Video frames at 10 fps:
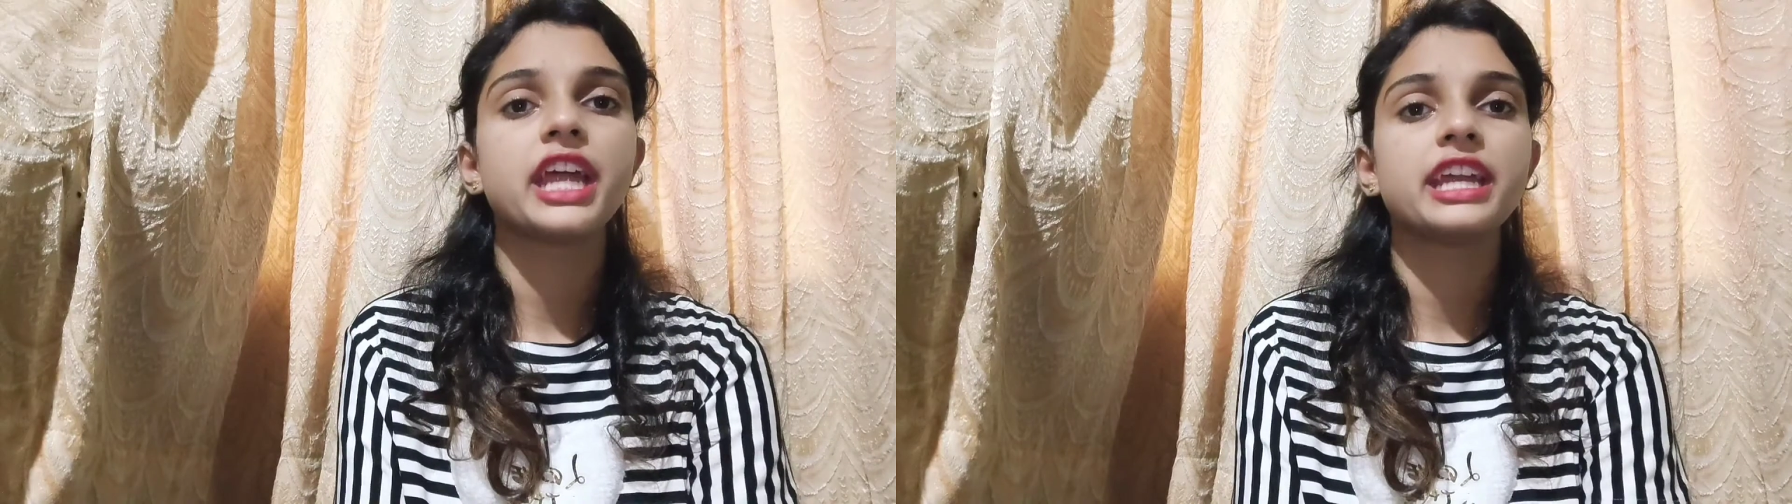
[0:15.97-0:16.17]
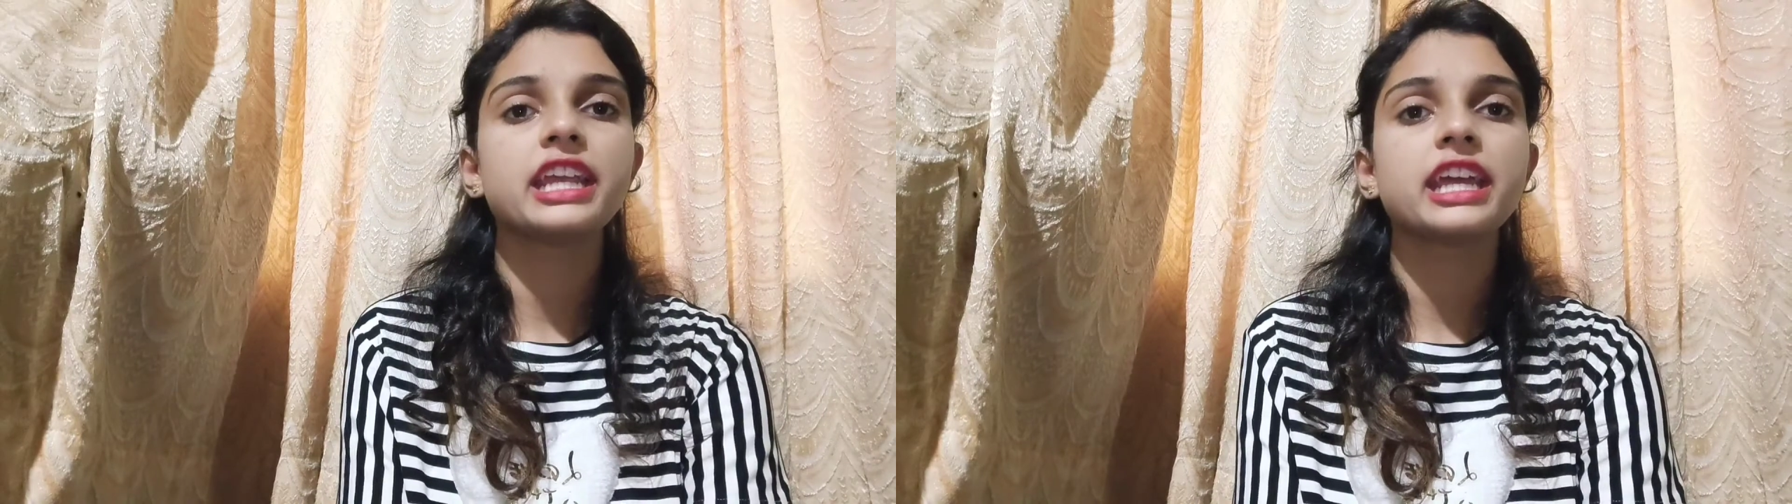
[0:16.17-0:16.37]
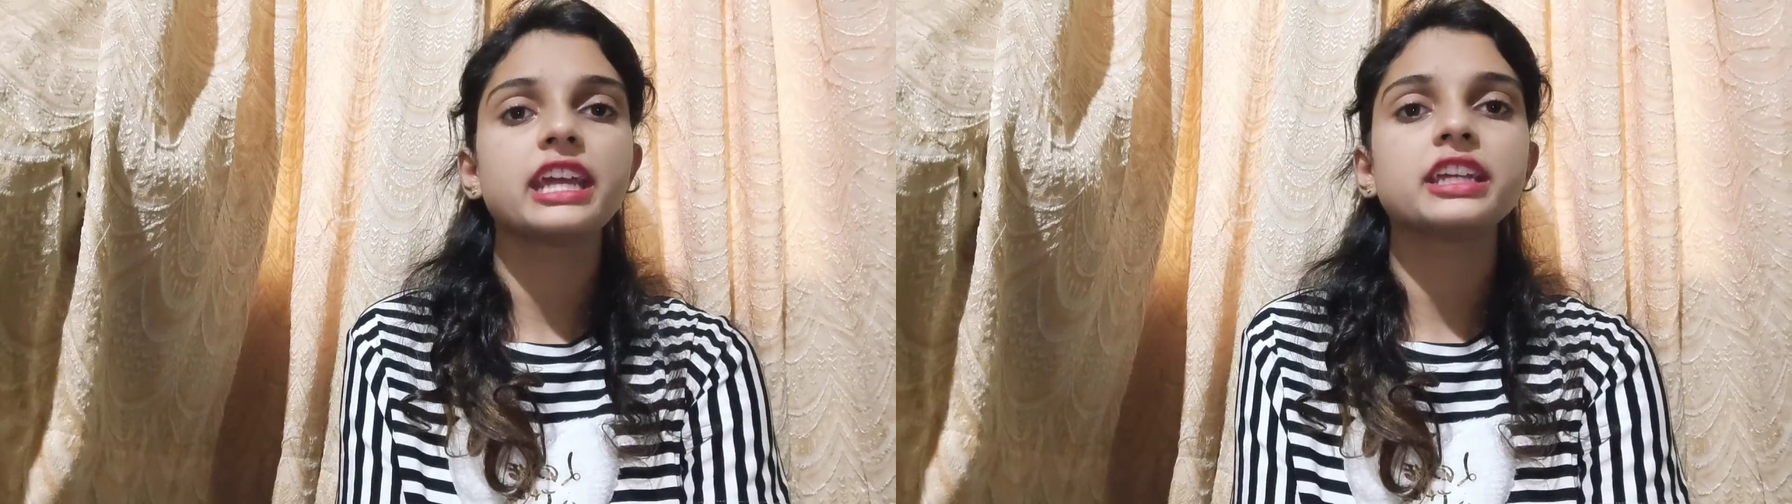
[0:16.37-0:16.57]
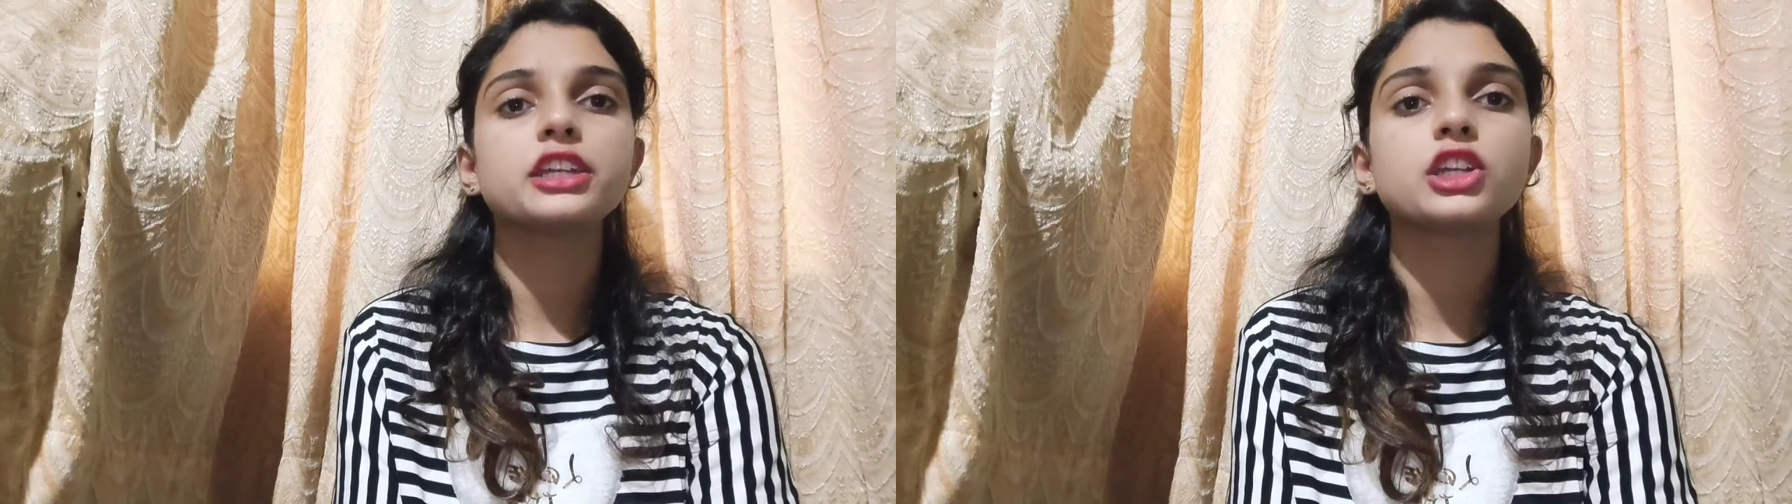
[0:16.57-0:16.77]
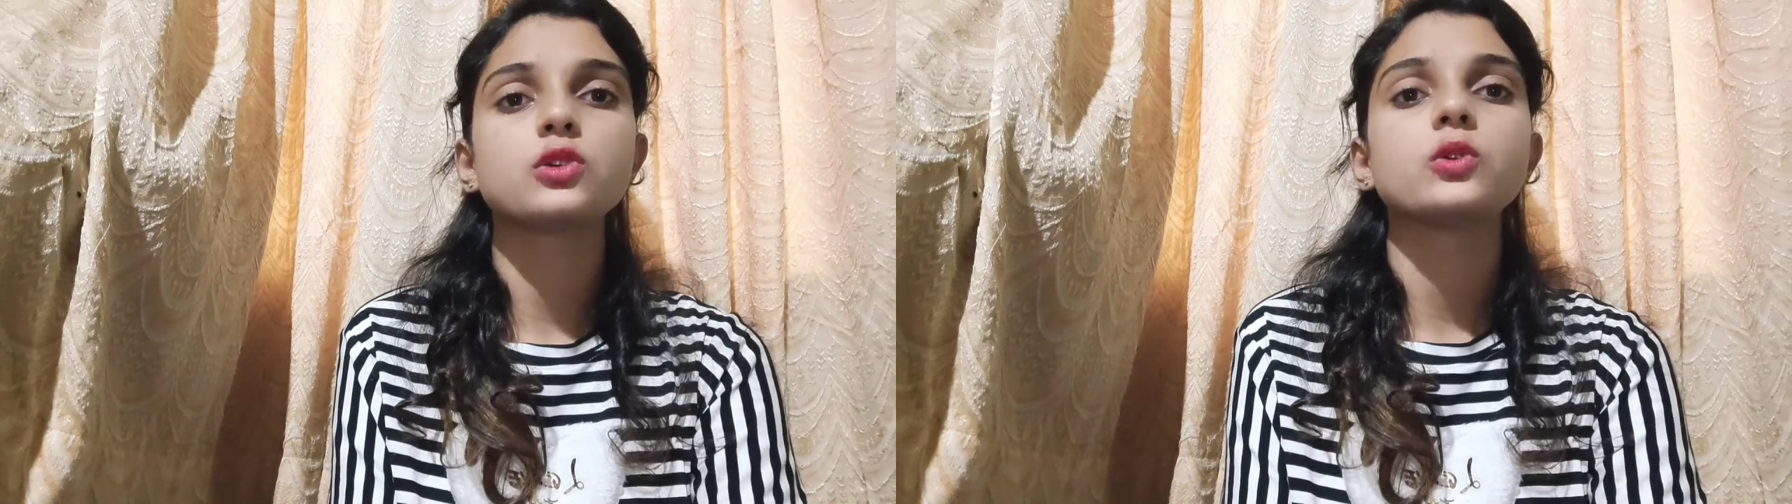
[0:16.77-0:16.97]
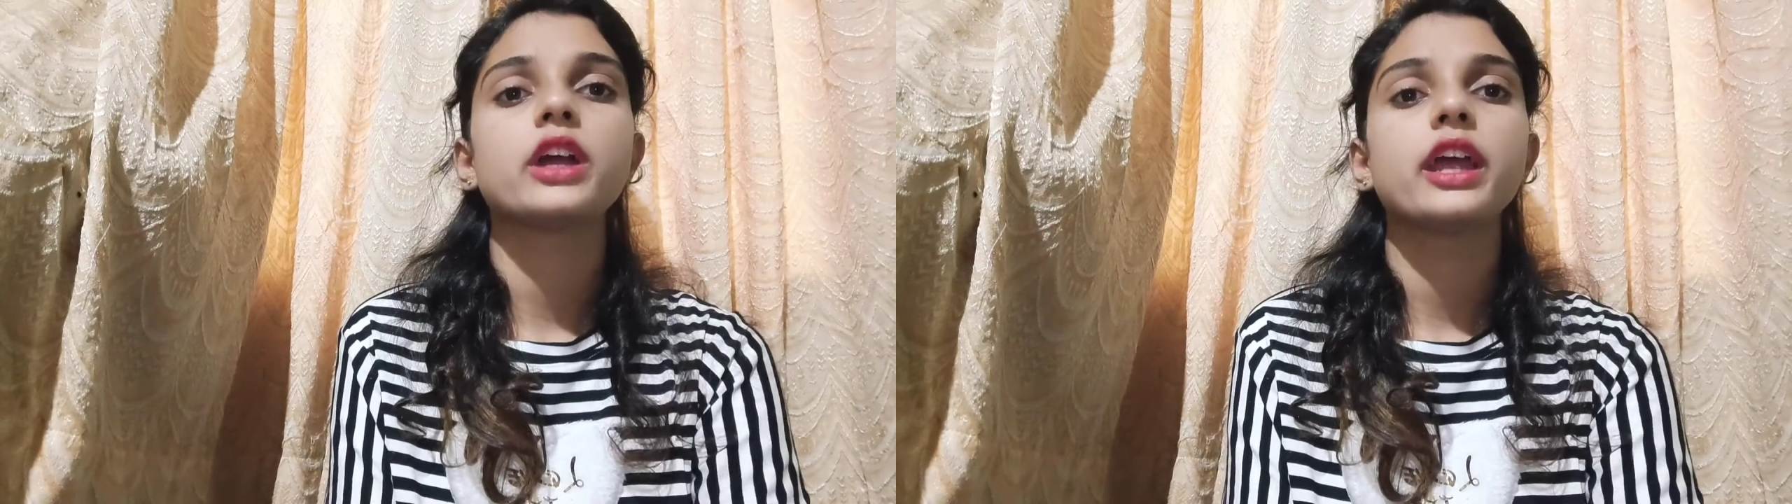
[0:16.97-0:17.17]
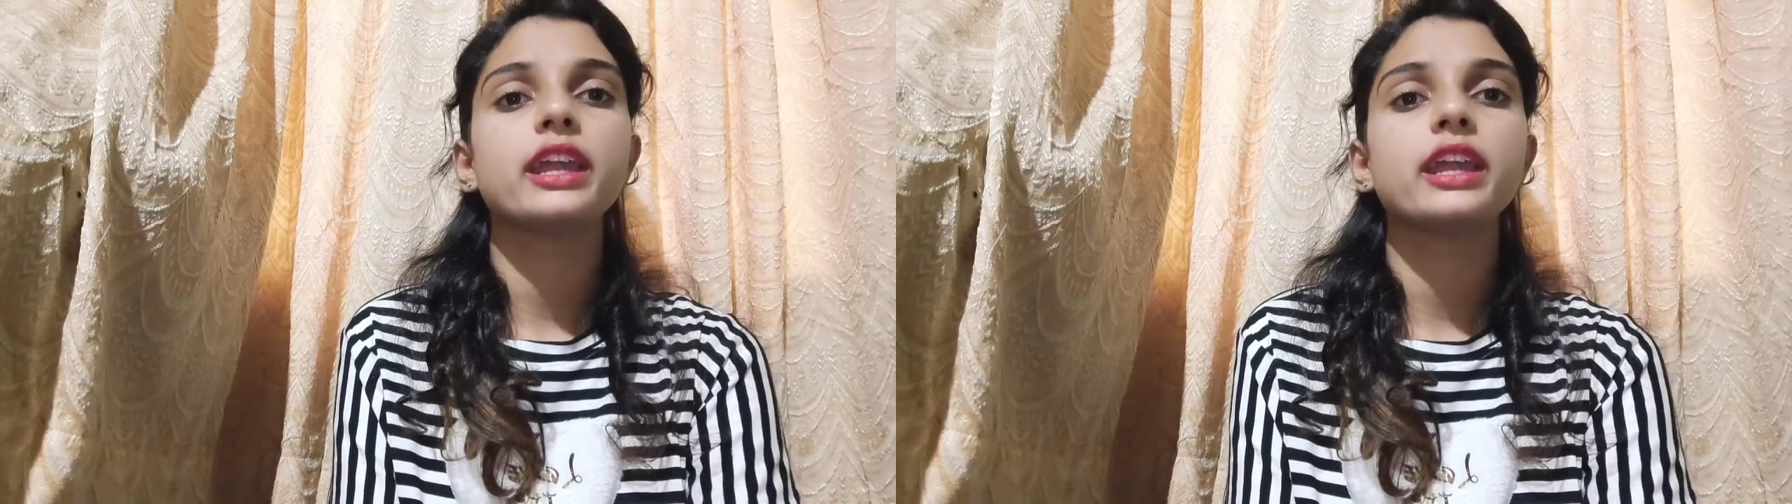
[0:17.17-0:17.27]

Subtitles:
dedicated to